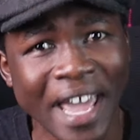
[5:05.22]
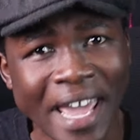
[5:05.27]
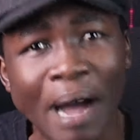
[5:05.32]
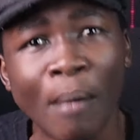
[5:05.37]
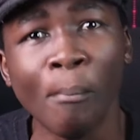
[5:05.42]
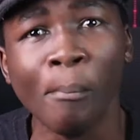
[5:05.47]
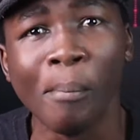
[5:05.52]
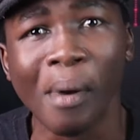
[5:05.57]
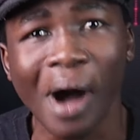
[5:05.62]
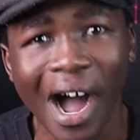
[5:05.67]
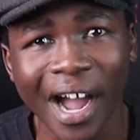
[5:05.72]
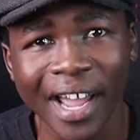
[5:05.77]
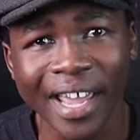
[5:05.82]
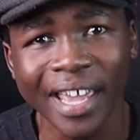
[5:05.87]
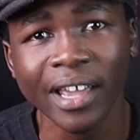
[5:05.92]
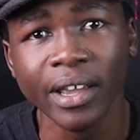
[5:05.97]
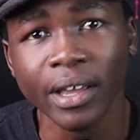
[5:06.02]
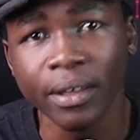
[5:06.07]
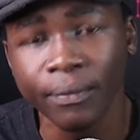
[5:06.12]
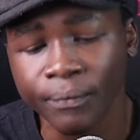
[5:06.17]
I am
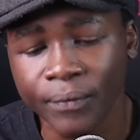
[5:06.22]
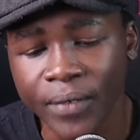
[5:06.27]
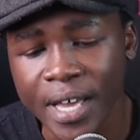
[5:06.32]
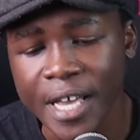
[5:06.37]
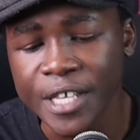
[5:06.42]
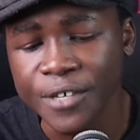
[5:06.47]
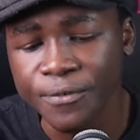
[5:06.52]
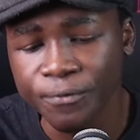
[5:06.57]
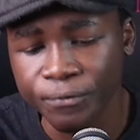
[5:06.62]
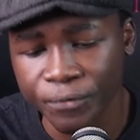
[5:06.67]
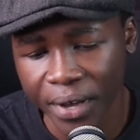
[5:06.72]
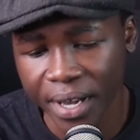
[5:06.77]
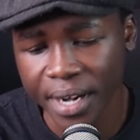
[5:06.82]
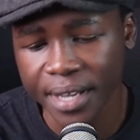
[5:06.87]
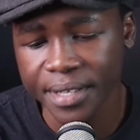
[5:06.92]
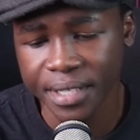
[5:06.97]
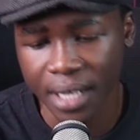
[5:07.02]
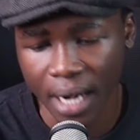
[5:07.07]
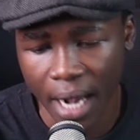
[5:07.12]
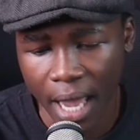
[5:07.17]
backing in this
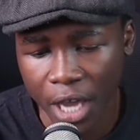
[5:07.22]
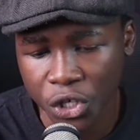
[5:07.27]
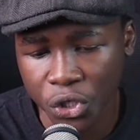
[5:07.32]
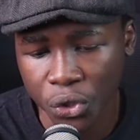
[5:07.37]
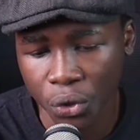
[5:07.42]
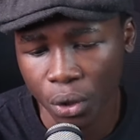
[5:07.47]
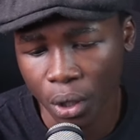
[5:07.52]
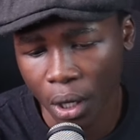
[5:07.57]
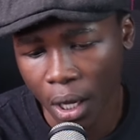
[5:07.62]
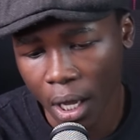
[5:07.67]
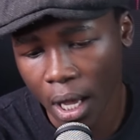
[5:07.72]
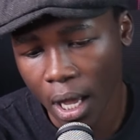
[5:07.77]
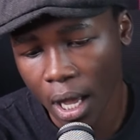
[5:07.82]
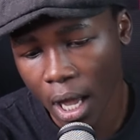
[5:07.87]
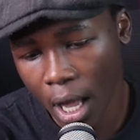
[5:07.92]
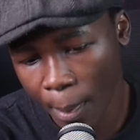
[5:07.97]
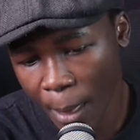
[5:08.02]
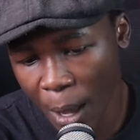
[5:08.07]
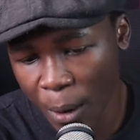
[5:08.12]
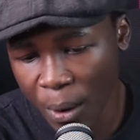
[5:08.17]
very selection.
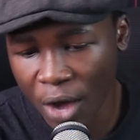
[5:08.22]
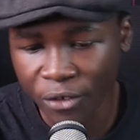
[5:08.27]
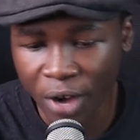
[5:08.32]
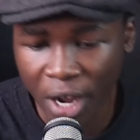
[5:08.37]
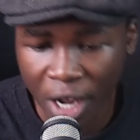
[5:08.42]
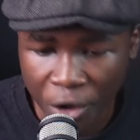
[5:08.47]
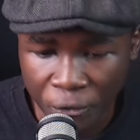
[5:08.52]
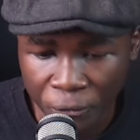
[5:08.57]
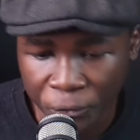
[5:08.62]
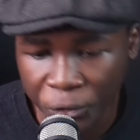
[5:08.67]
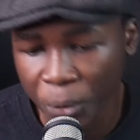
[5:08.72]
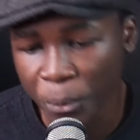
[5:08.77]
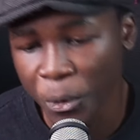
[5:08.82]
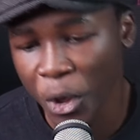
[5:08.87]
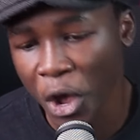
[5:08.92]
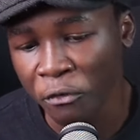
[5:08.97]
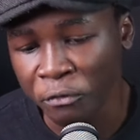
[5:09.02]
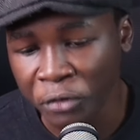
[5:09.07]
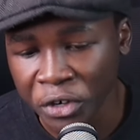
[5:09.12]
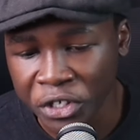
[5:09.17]
Then you have a game from
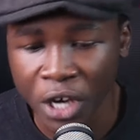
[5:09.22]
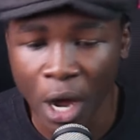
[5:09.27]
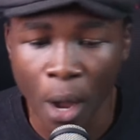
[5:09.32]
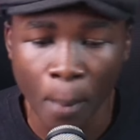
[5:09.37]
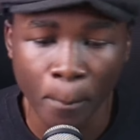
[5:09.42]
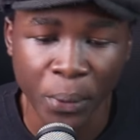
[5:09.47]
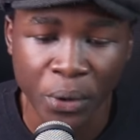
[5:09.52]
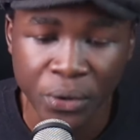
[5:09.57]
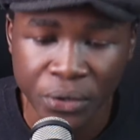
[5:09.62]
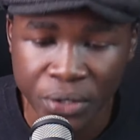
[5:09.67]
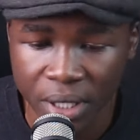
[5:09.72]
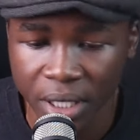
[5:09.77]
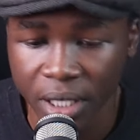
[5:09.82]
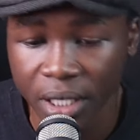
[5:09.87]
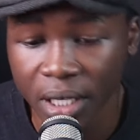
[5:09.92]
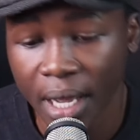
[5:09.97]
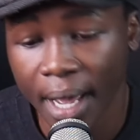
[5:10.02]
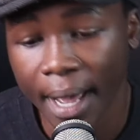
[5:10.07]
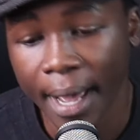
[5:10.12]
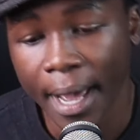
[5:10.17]
UEFA Champions
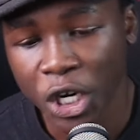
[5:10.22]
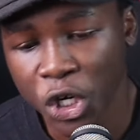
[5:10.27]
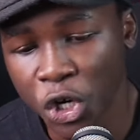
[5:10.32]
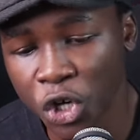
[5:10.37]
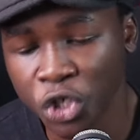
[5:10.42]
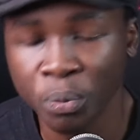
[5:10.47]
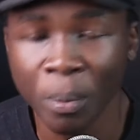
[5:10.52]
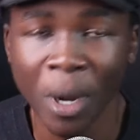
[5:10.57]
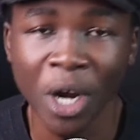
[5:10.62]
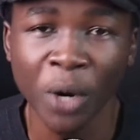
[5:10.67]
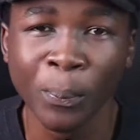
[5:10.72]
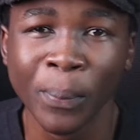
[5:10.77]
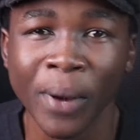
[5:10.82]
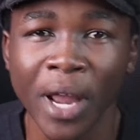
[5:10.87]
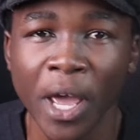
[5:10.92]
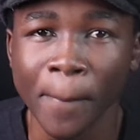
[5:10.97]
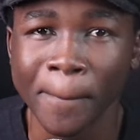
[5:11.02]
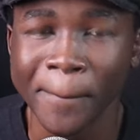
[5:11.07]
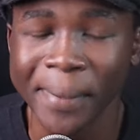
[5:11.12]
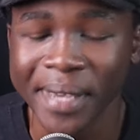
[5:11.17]
League, Dortmund
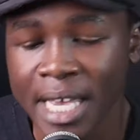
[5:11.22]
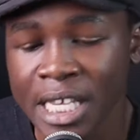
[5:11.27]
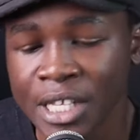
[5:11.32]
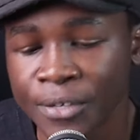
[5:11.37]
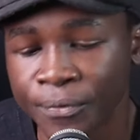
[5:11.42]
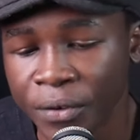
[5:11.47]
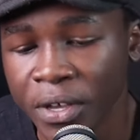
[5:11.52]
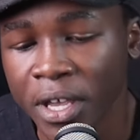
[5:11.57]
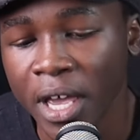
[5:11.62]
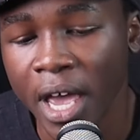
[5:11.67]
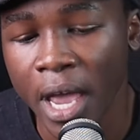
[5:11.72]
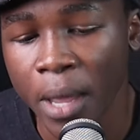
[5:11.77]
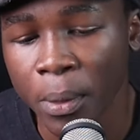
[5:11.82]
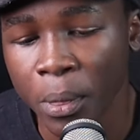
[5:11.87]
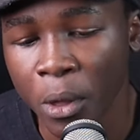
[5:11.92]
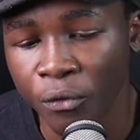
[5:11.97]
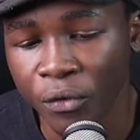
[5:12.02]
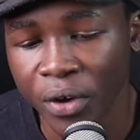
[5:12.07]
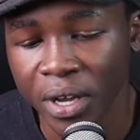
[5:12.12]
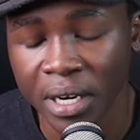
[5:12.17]
playing PSV
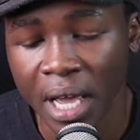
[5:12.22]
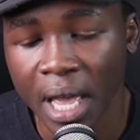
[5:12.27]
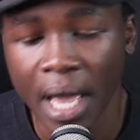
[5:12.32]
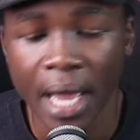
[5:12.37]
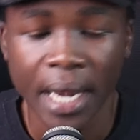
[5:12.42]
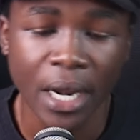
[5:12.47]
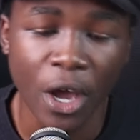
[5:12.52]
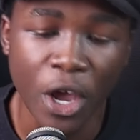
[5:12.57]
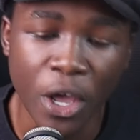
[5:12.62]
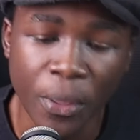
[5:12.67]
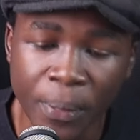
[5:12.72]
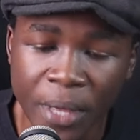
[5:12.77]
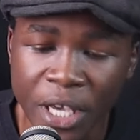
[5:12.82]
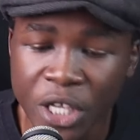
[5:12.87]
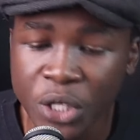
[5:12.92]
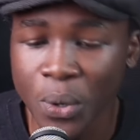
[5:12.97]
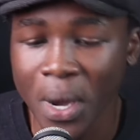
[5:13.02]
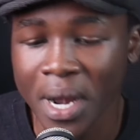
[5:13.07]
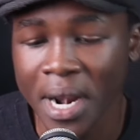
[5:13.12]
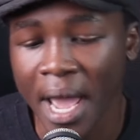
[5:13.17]
Eindhoven. Now in
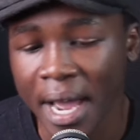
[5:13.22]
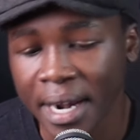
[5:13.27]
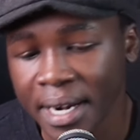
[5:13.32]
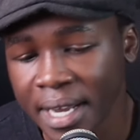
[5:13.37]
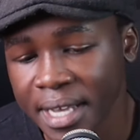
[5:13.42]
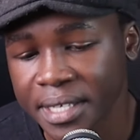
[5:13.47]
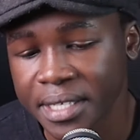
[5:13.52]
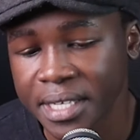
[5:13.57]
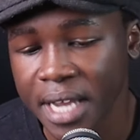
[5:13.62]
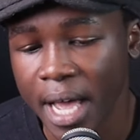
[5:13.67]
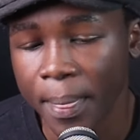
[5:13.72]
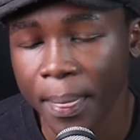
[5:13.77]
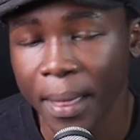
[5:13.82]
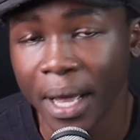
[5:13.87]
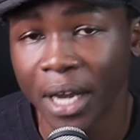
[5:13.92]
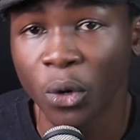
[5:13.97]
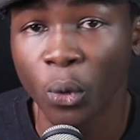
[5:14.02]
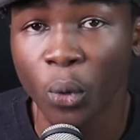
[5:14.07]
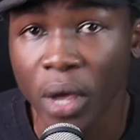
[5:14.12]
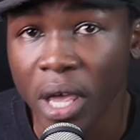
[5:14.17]
this one, I understand
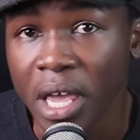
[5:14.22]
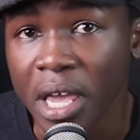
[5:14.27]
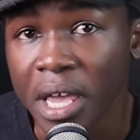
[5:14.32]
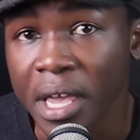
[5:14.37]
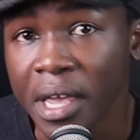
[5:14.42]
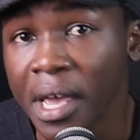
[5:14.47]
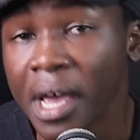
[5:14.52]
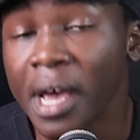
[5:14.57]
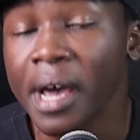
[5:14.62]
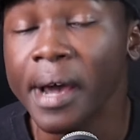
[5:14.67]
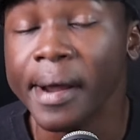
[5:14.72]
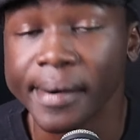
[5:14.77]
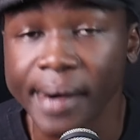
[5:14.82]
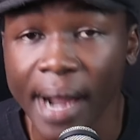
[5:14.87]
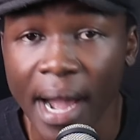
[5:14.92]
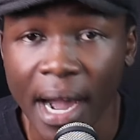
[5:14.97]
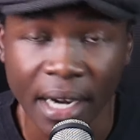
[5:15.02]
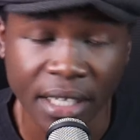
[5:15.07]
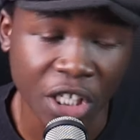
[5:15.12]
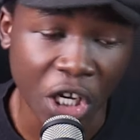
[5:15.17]
that we
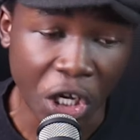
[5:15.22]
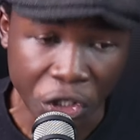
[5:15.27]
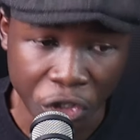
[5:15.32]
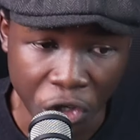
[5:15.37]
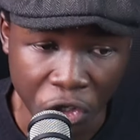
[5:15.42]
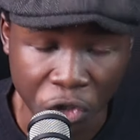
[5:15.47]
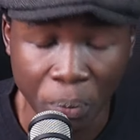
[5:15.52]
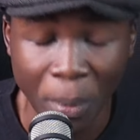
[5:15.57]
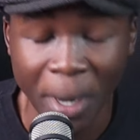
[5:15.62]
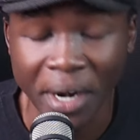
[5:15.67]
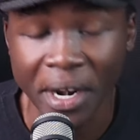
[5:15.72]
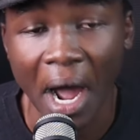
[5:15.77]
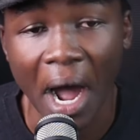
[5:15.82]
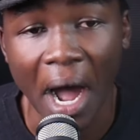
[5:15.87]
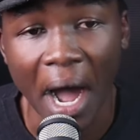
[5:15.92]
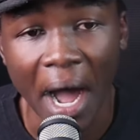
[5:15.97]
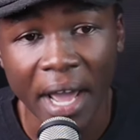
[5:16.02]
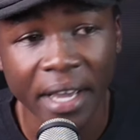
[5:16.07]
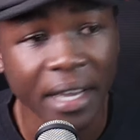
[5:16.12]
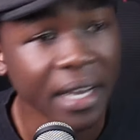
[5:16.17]
ranked Dortmund
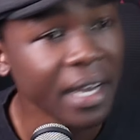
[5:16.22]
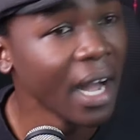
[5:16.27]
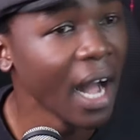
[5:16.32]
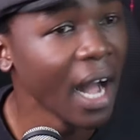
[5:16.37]
high.